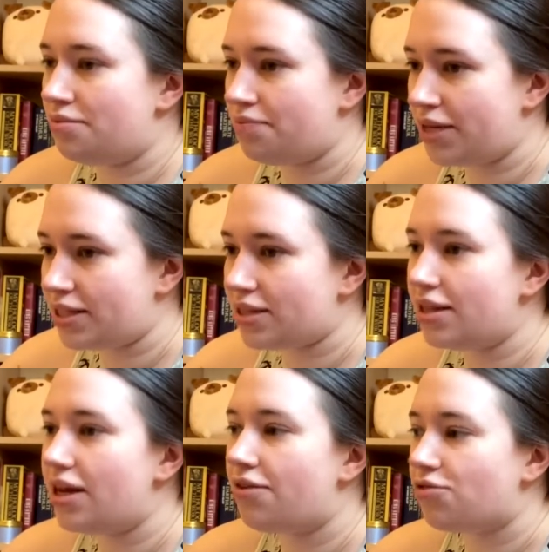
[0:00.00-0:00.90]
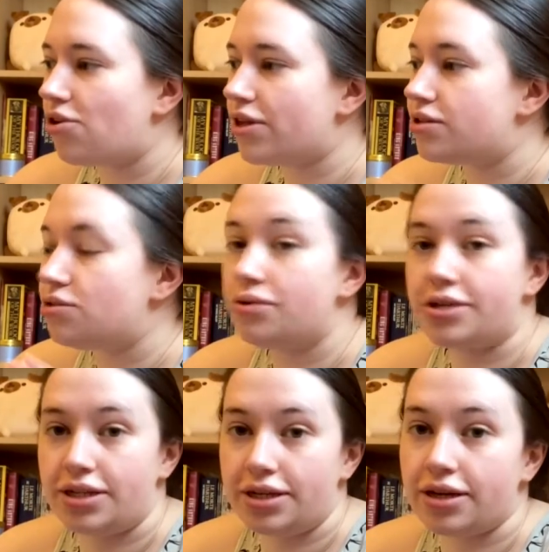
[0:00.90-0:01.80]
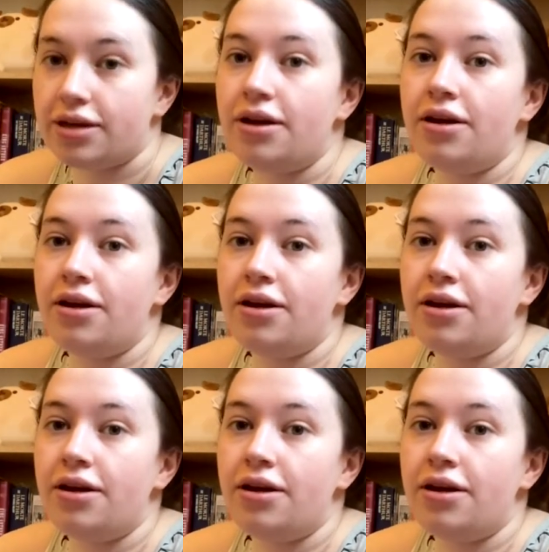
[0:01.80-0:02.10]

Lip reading: basically, I've got this OC